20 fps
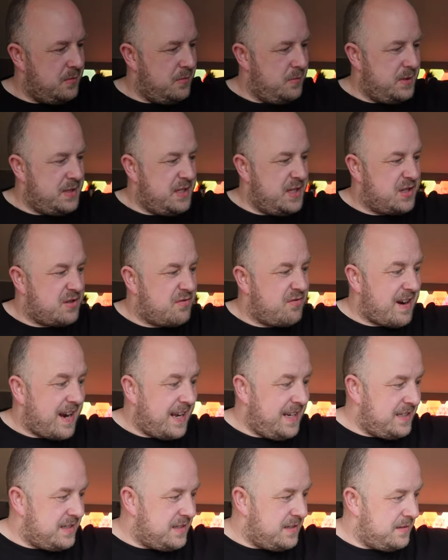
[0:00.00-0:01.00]
which is
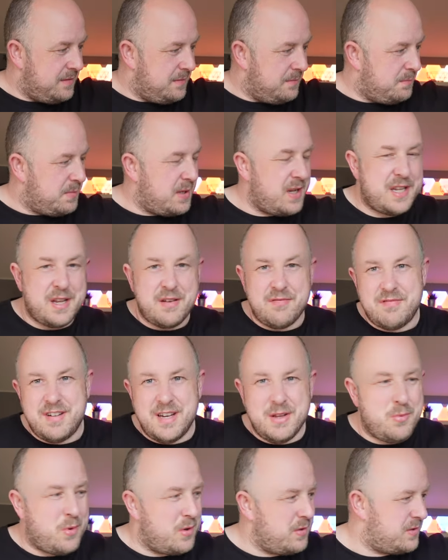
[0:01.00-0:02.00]
great, but I don't
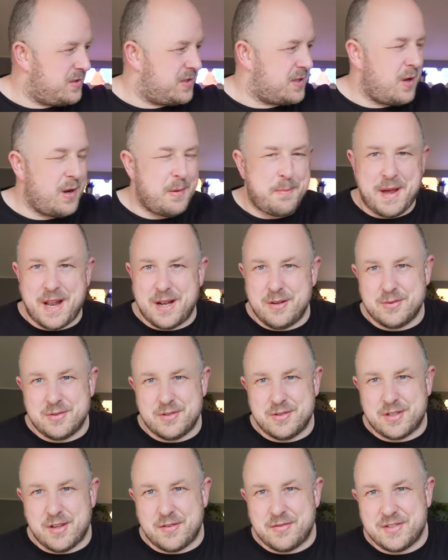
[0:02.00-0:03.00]
really want solar panels
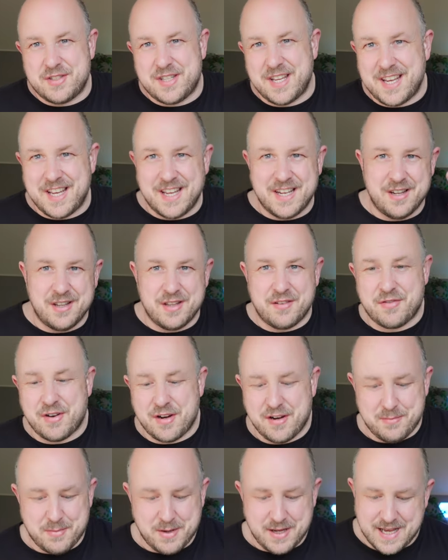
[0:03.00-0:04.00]
and stuff sticking at the
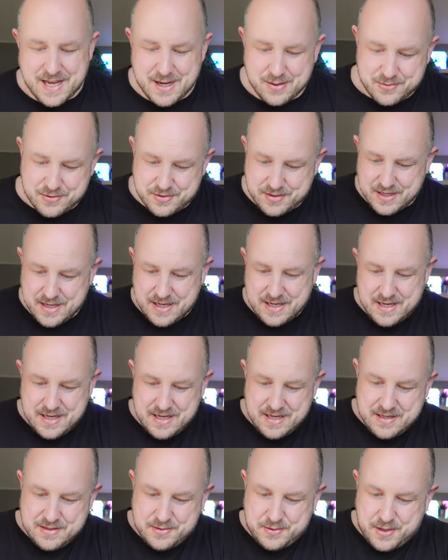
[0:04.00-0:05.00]
front of my house.
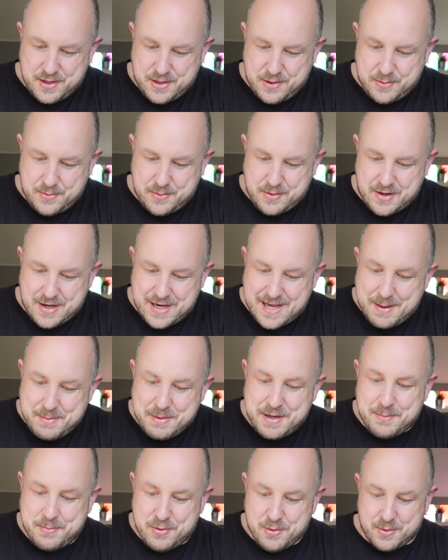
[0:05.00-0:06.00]
So I am
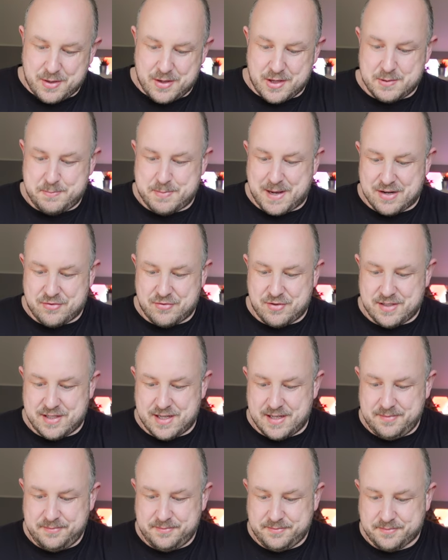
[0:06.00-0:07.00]
going to put one of those batteries
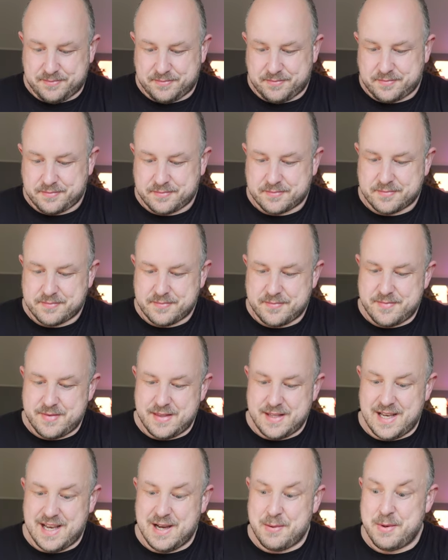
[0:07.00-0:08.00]
in,
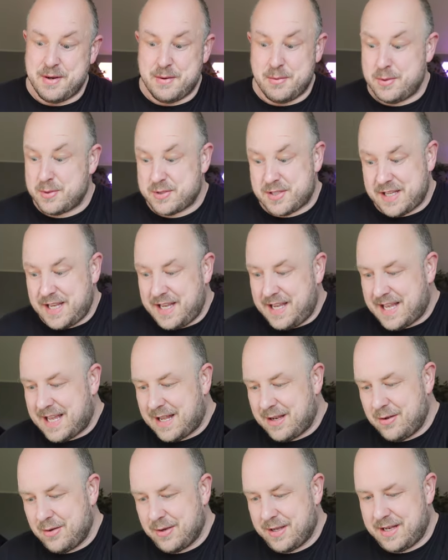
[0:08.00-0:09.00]
and we will see
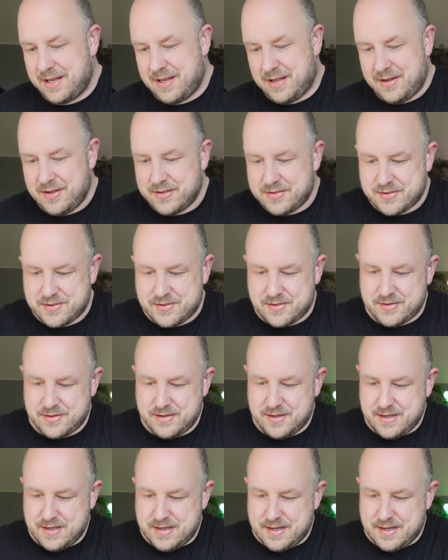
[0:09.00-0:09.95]
how long it lasts.